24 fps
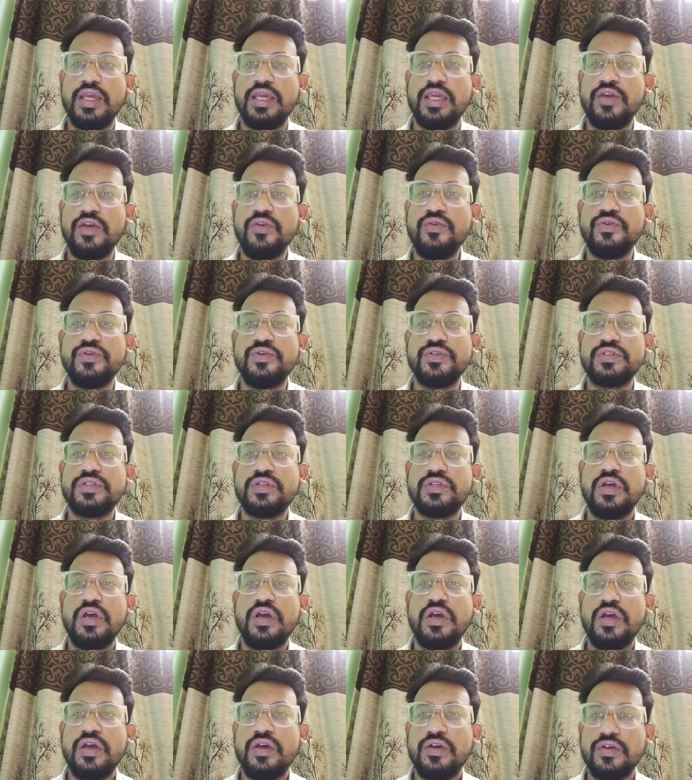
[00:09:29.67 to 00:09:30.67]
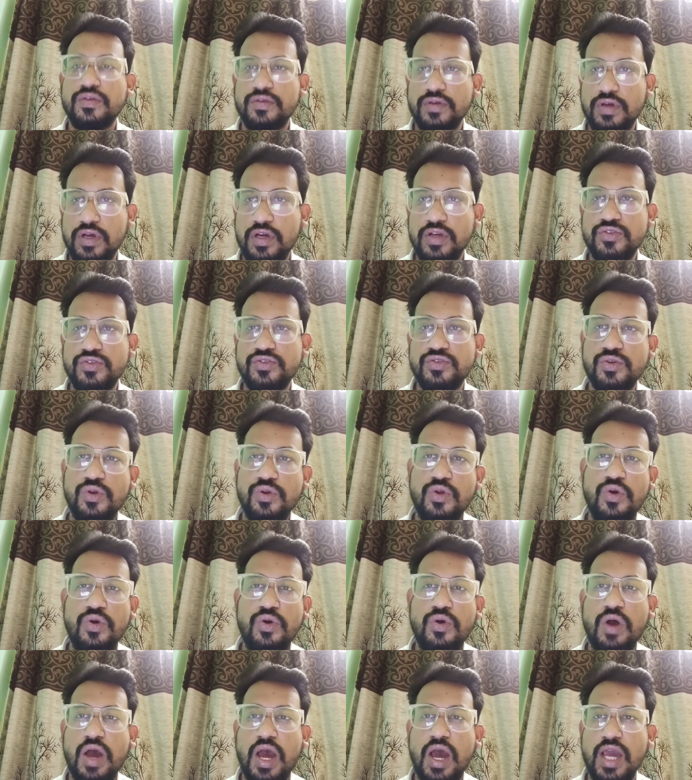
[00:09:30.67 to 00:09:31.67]
I used
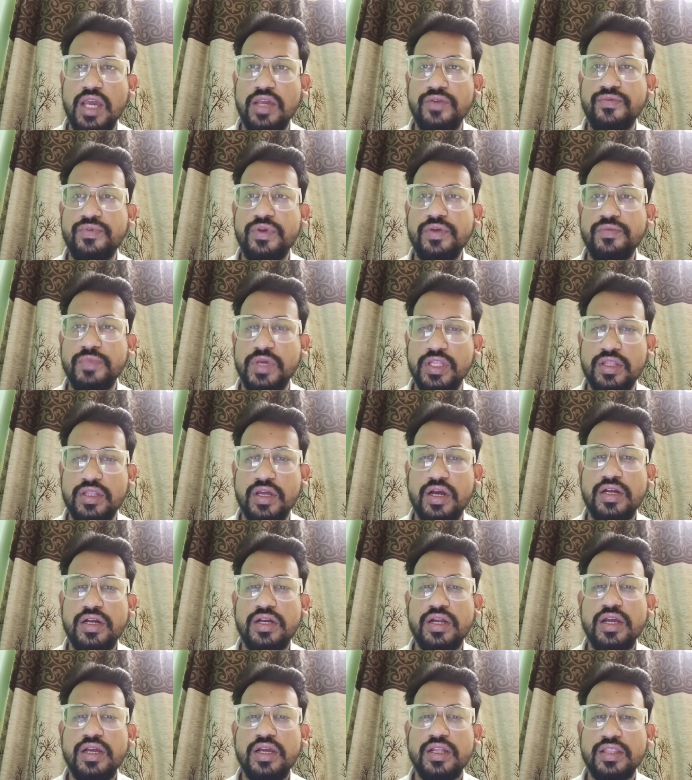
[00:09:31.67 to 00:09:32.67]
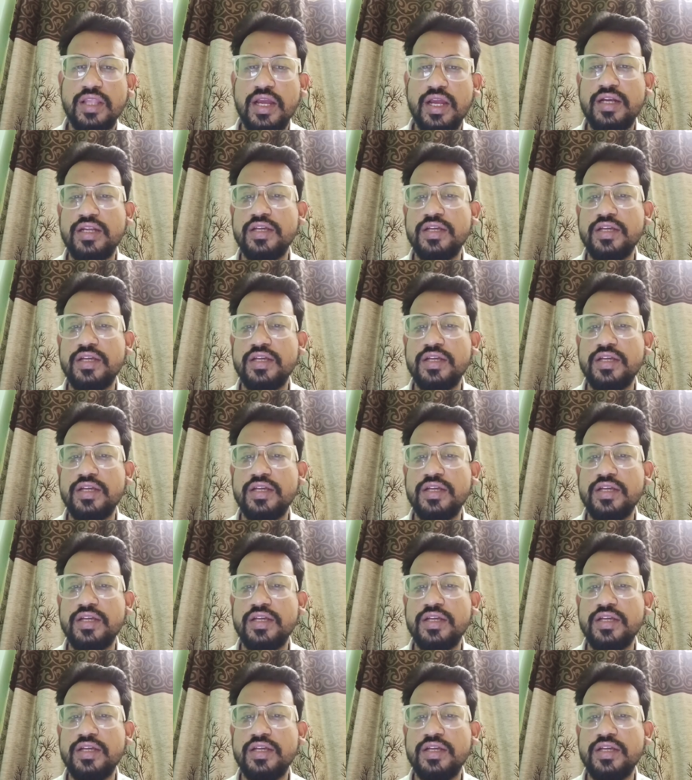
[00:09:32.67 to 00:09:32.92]
slow IV method,